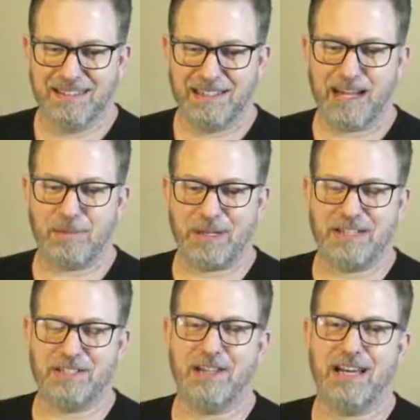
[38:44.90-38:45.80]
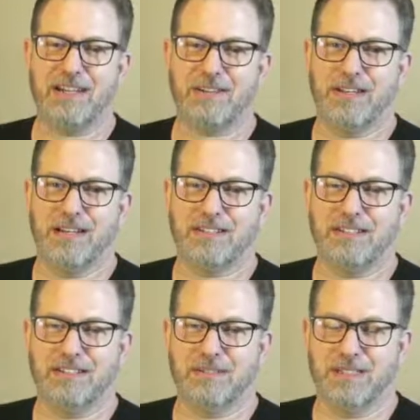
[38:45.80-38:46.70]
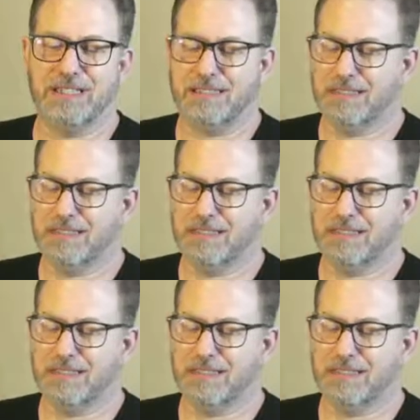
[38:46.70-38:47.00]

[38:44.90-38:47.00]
Yeah, because you got nothing else to do, right?